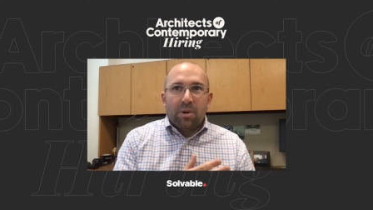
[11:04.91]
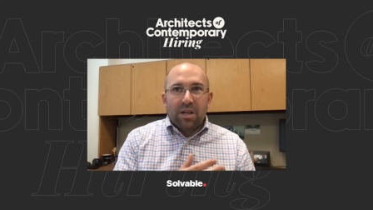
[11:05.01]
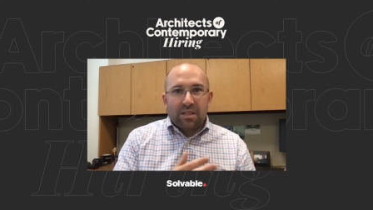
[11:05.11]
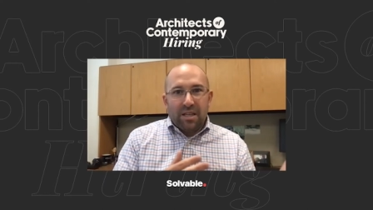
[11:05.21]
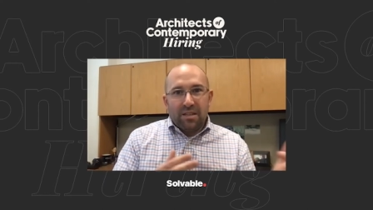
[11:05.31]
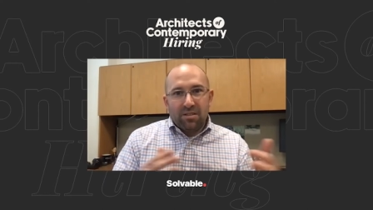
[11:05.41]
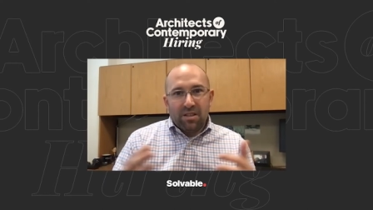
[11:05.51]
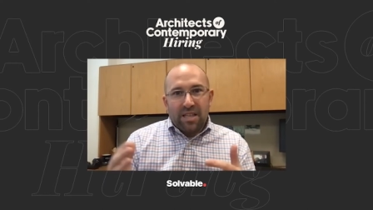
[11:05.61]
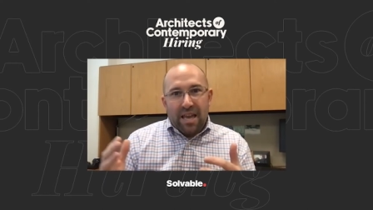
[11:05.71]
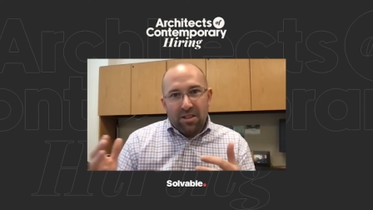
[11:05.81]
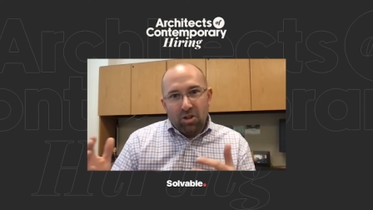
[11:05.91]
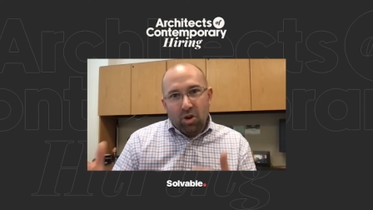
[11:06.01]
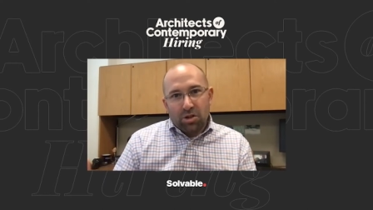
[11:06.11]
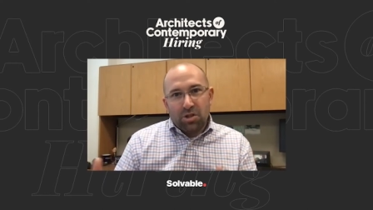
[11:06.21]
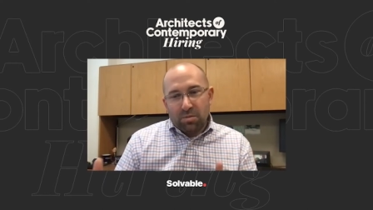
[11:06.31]
But at the end of the day, the
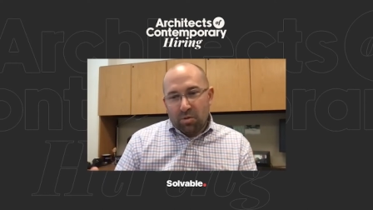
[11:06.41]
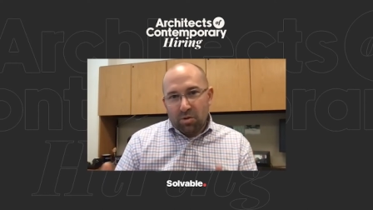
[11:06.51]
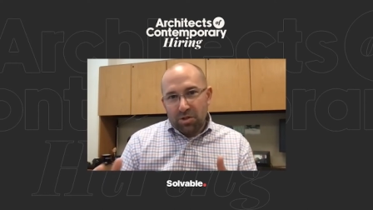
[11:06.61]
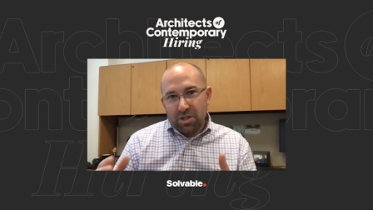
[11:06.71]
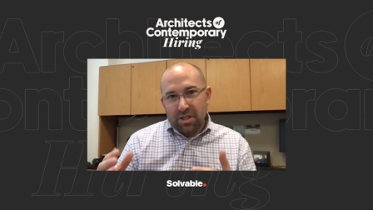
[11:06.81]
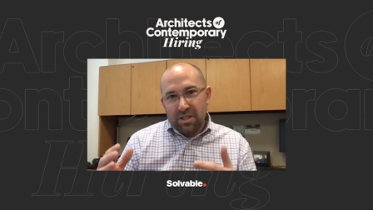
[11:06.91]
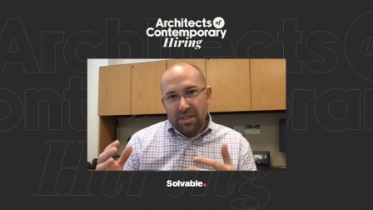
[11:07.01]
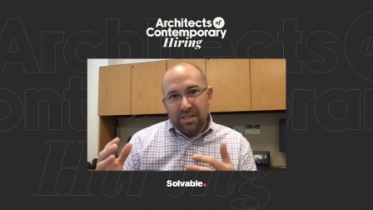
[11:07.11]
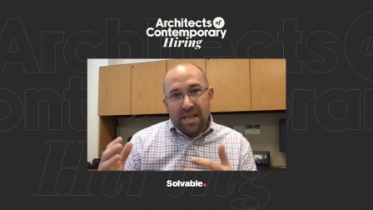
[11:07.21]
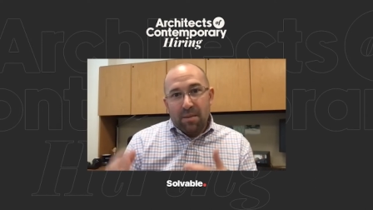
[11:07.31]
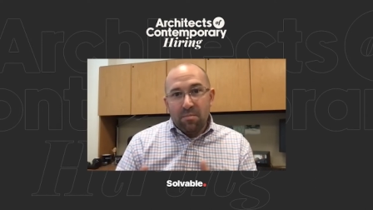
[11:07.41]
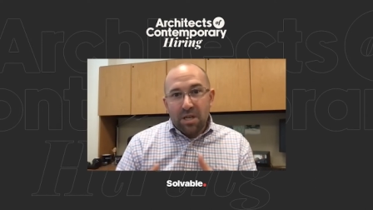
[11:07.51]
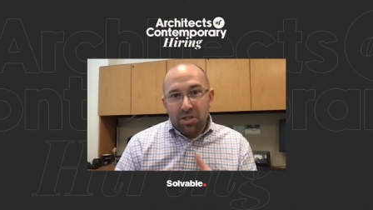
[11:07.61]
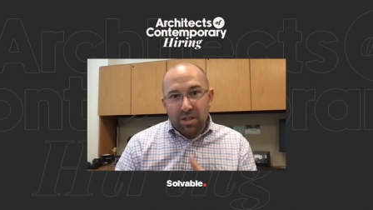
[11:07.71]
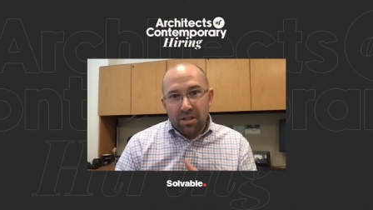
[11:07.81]
larger portion is that
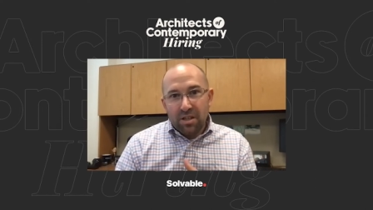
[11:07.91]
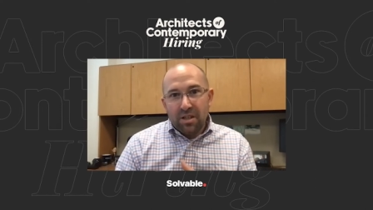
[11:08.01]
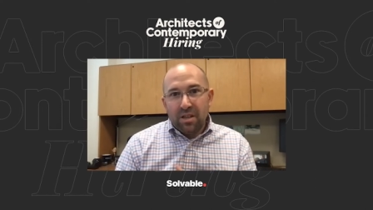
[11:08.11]
mission.